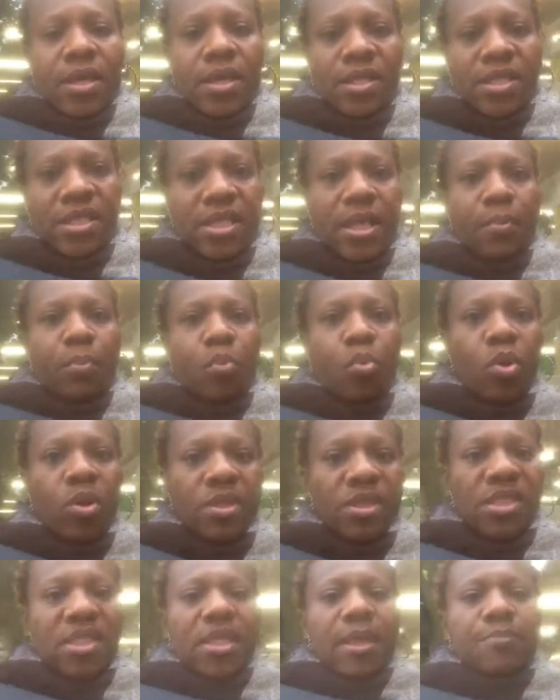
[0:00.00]
Step
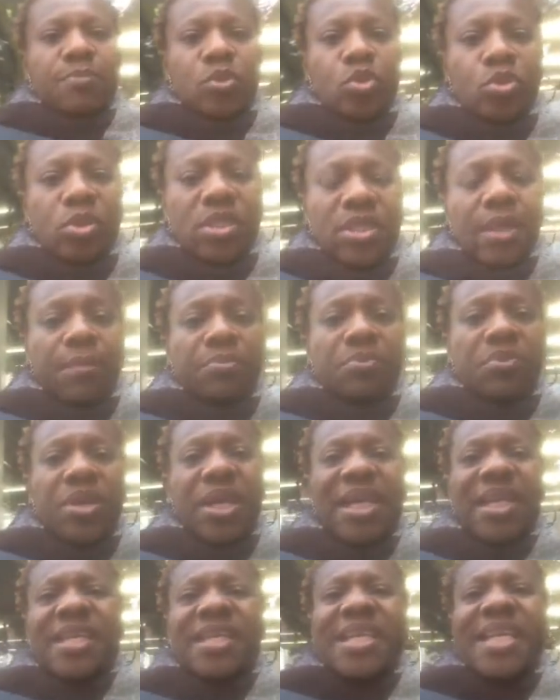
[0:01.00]
1, step 2, step 3.
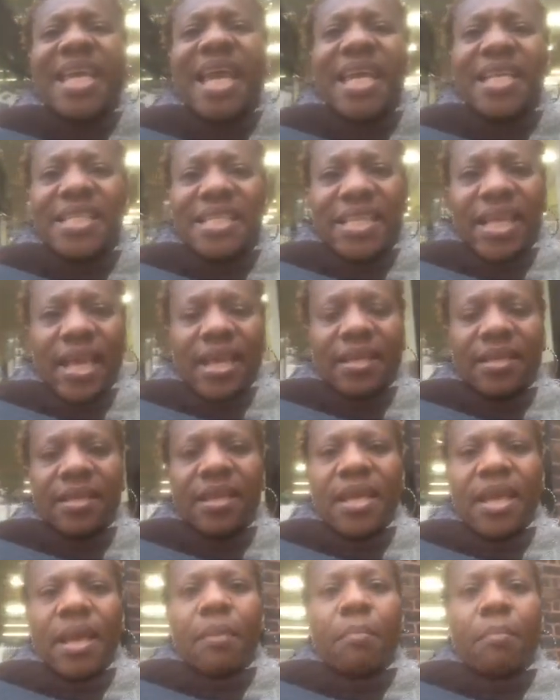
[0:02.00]
Created
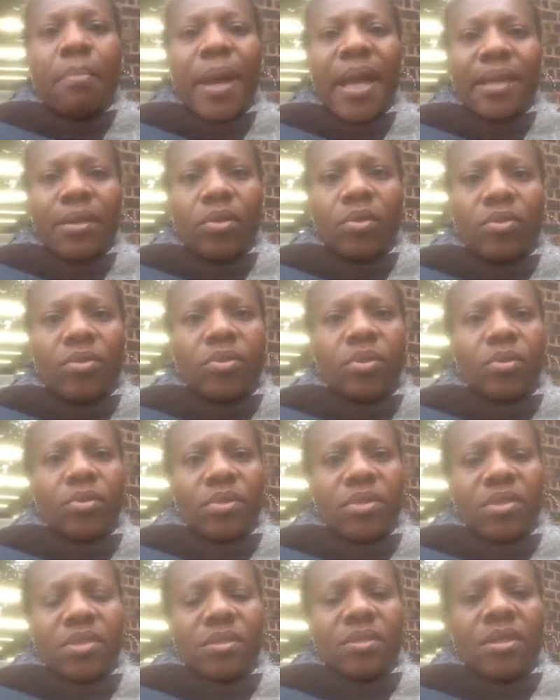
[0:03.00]
by your
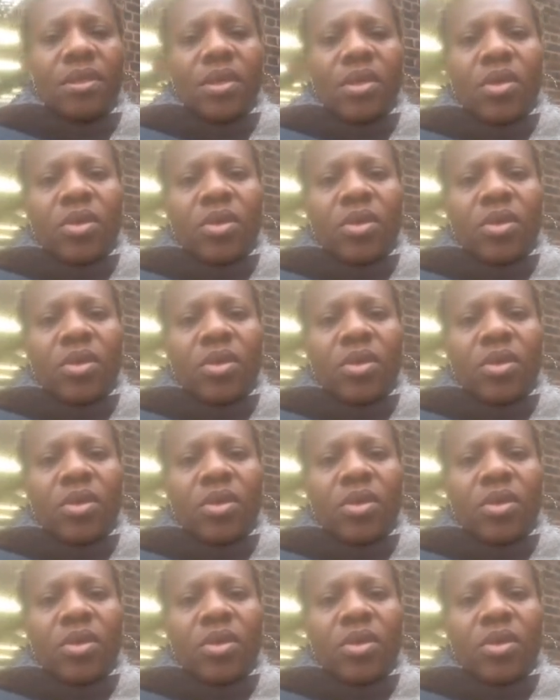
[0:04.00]
thoughts.